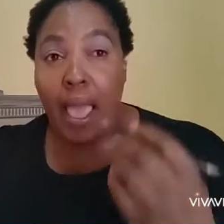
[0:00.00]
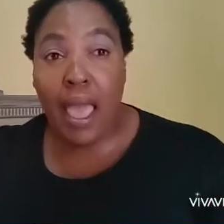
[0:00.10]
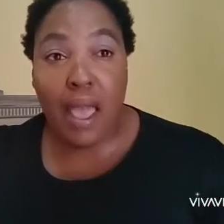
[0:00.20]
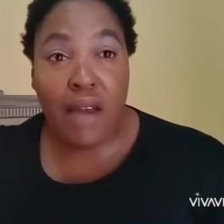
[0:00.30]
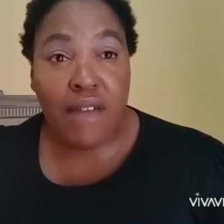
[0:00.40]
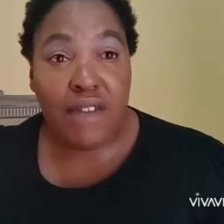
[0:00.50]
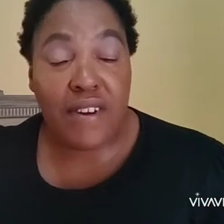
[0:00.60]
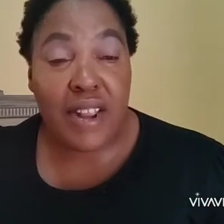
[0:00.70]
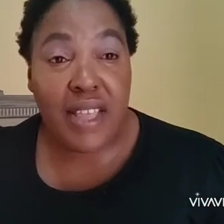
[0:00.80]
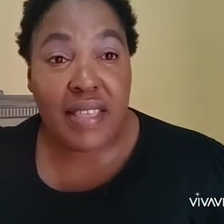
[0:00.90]

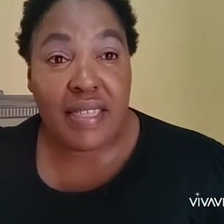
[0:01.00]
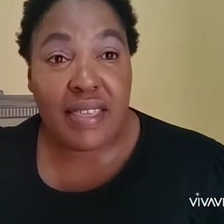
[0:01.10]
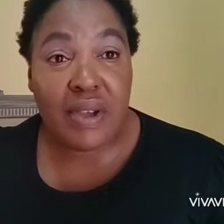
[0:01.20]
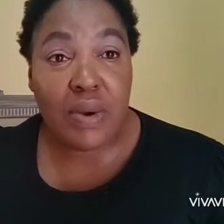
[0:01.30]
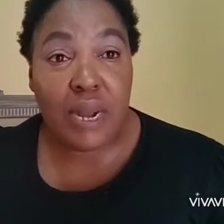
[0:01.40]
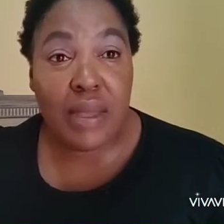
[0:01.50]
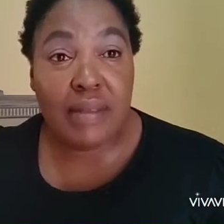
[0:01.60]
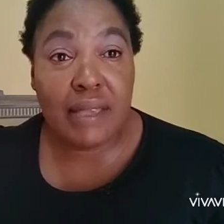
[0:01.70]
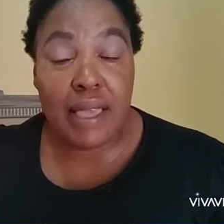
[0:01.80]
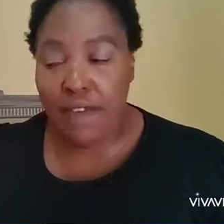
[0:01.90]
everything, when
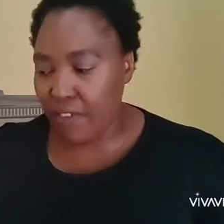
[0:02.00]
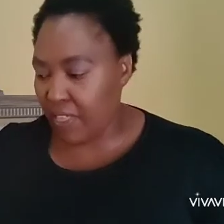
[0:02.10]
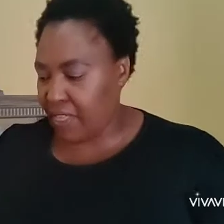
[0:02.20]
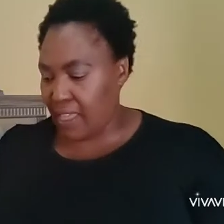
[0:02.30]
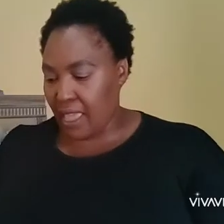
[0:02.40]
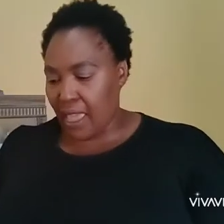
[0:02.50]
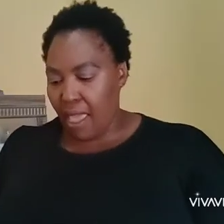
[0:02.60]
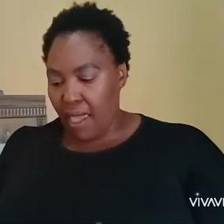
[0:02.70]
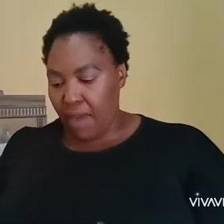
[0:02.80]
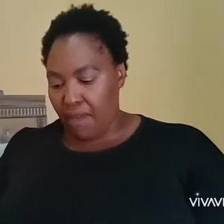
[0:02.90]
I say everything,
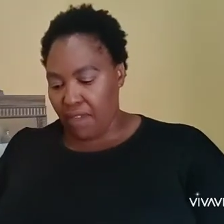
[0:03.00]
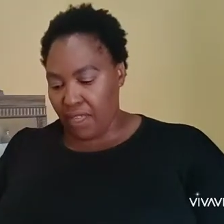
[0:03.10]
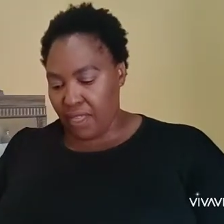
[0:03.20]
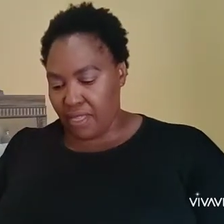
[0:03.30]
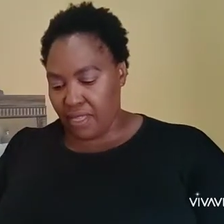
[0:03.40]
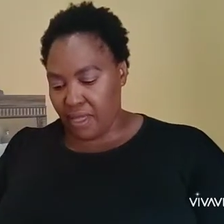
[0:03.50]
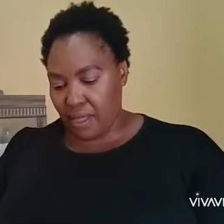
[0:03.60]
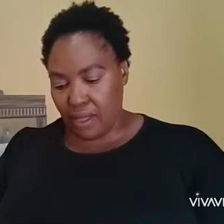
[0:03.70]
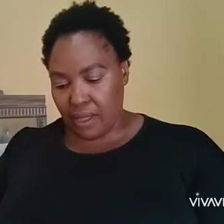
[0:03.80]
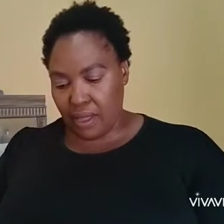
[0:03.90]

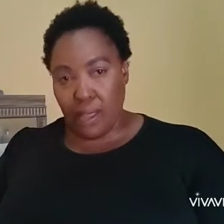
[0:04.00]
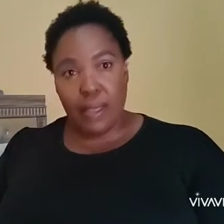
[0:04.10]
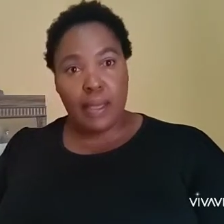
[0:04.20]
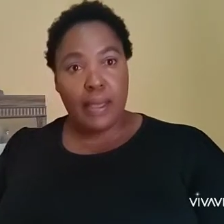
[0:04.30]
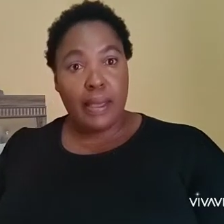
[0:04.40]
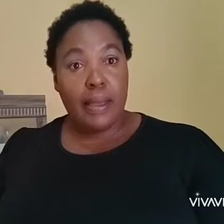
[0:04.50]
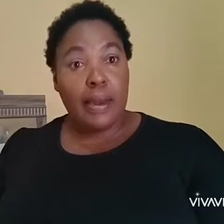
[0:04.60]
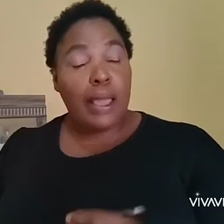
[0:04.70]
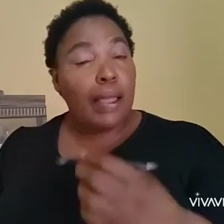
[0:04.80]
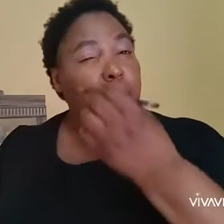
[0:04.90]
everything,
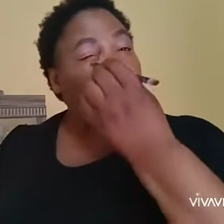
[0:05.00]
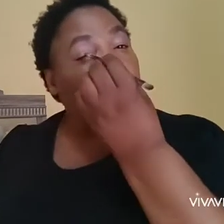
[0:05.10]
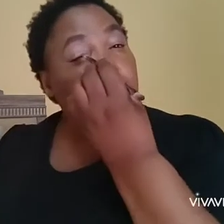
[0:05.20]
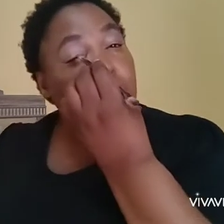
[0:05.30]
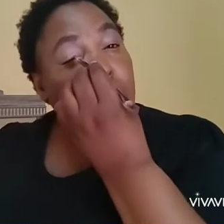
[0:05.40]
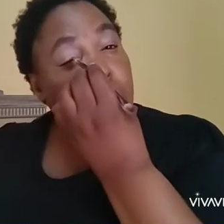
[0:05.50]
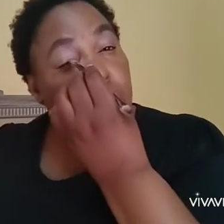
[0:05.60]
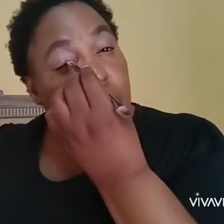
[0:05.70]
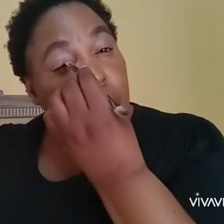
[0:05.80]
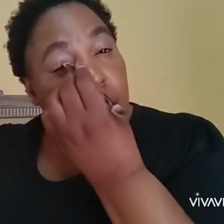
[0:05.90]
ne?
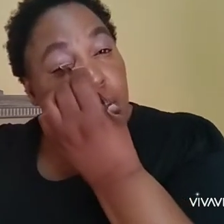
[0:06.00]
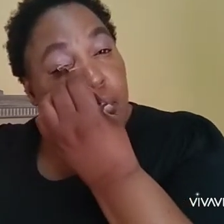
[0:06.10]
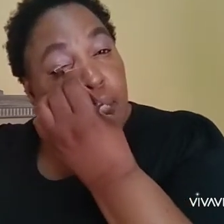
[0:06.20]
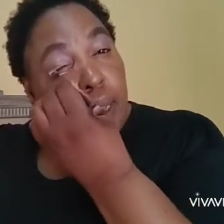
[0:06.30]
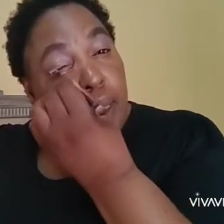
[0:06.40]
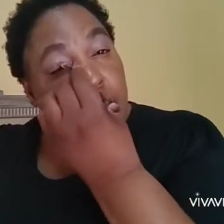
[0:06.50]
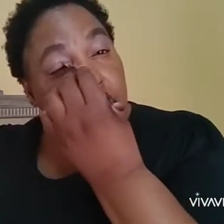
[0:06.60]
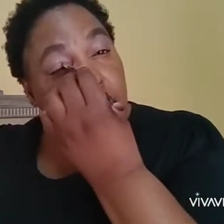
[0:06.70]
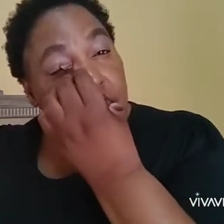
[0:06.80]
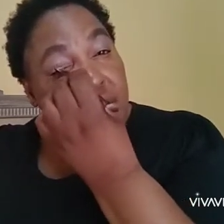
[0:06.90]
And
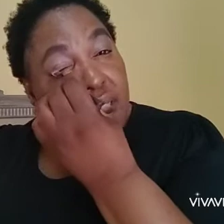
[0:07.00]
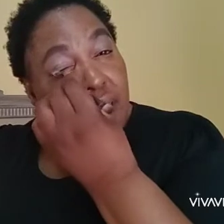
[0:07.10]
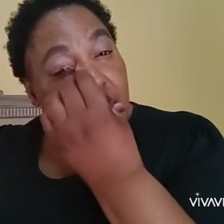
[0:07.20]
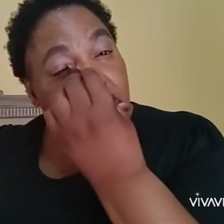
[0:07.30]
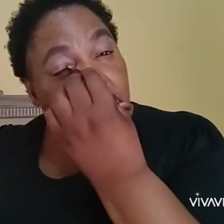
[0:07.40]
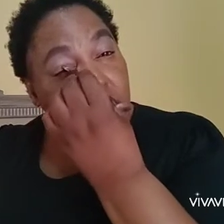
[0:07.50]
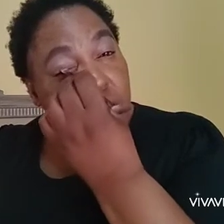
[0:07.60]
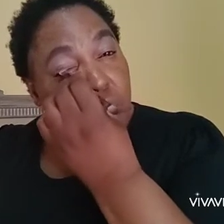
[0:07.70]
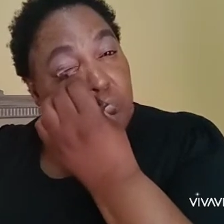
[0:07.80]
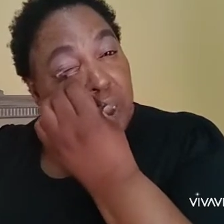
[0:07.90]
then try
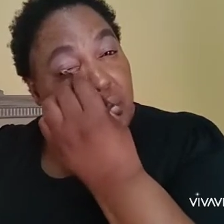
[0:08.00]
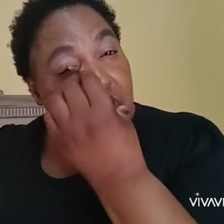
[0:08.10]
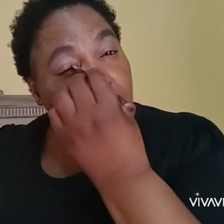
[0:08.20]
to be